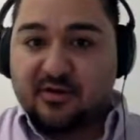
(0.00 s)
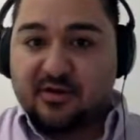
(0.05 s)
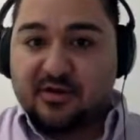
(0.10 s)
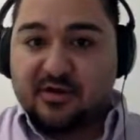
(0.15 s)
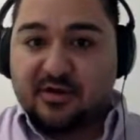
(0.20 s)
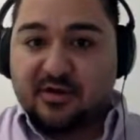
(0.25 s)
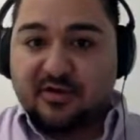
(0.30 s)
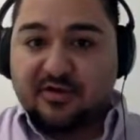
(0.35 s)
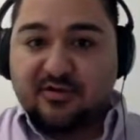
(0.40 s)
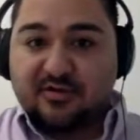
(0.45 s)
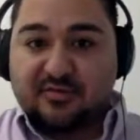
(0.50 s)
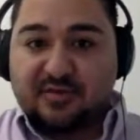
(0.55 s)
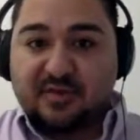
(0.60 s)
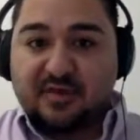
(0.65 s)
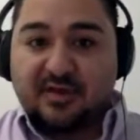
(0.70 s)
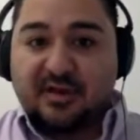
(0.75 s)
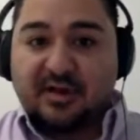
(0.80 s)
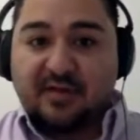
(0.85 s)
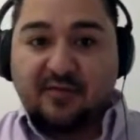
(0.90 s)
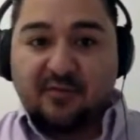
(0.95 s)
Okay. It just made a
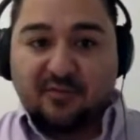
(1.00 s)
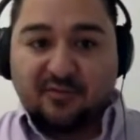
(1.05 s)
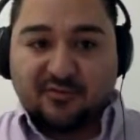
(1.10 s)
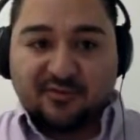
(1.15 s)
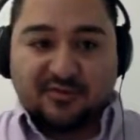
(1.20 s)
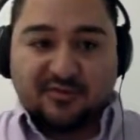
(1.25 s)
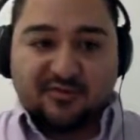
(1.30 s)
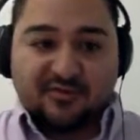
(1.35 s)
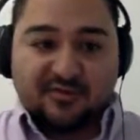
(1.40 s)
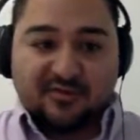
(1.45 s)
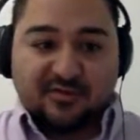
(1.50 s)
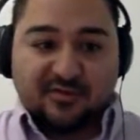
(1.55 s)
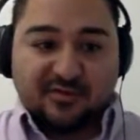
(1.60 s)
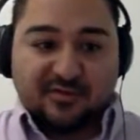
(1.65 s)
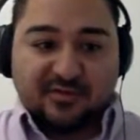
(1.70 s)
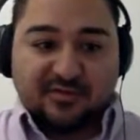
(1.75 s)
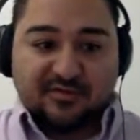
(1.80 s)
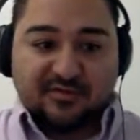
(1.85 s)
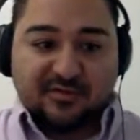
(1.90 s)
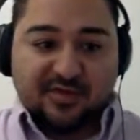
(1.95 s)
lot more sense to them
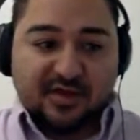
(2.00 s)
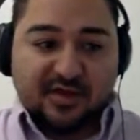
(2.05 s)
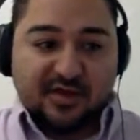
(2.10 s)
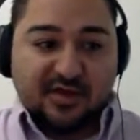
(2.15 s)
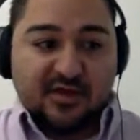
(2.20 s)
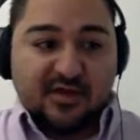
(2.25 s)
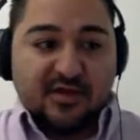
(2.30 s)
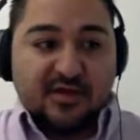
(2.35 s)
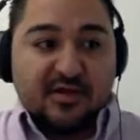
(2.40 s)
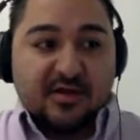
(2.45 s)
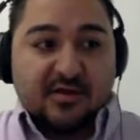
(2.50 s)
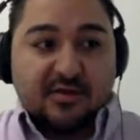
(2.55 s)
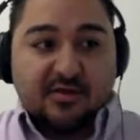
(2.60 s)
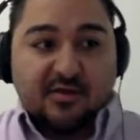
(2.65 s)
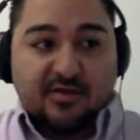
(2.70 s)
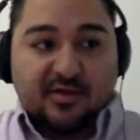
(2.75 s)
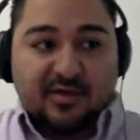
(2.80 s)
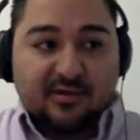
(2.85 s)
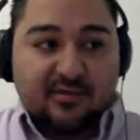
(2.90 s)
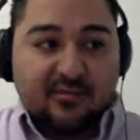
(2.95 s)
to say,
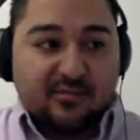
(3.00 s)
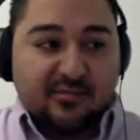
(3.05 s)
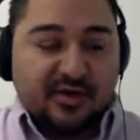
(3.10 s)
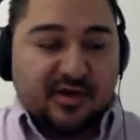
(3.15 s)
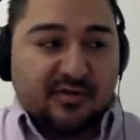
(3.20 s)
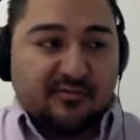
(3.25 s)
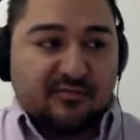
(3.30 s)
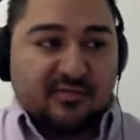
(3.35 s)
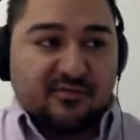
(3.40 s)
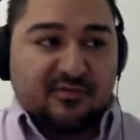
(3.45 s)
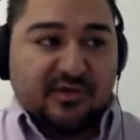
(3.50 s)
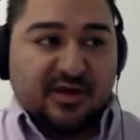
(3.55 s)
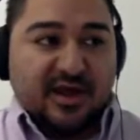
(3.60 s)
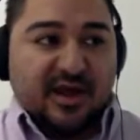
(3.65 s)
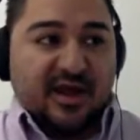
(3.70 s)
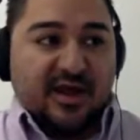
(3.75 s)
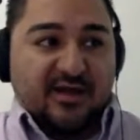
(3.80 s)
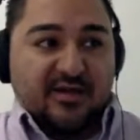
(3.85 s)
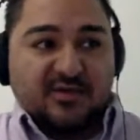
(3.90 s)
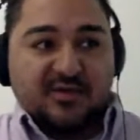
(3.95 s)
preemptively
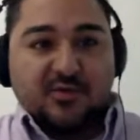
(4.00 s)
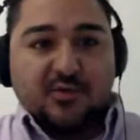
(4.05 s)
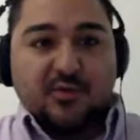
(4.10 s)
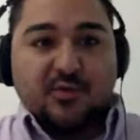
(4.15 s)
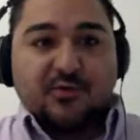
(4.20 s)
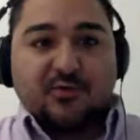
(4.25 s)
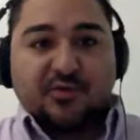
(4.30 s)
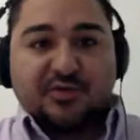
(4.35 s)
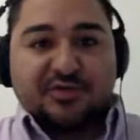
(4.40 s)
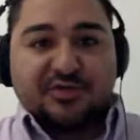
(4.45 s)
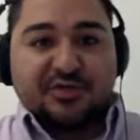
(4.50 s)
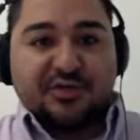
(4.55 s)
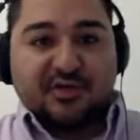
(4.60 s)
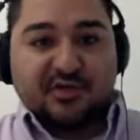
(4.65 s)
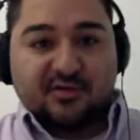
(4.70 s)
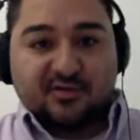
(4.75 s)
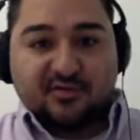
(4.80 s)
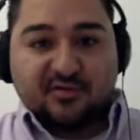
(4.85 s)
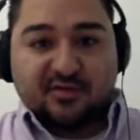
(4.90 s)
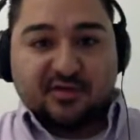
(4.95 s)
add 2 or 3
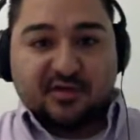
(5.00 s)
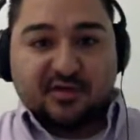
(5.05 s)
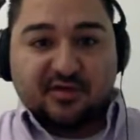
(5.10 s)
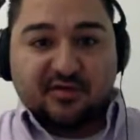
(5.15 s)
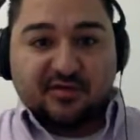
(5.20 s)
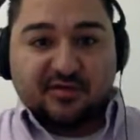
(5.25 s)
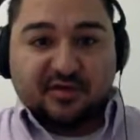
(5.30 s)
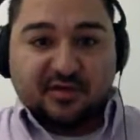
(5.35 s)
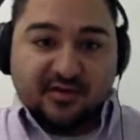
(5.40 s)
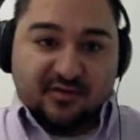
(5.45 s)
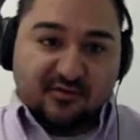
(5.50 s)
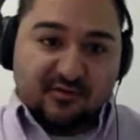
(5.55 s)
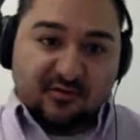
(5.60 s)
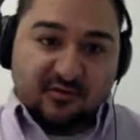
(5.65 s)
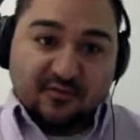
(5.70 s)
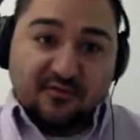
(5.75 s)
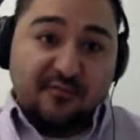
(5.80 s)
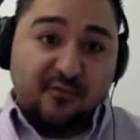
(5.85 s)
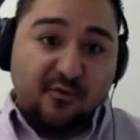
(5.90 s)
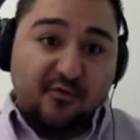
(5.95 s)
shells of a
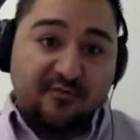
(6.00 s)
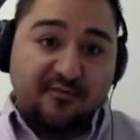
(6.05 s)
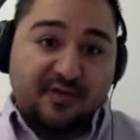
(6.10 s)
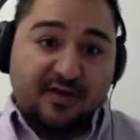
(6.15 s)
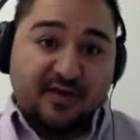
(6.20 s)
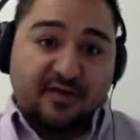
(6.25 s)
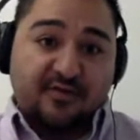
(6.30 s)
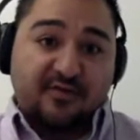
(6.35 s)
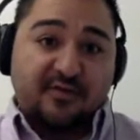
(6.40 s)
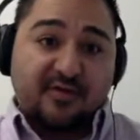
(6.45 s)
certain form factor.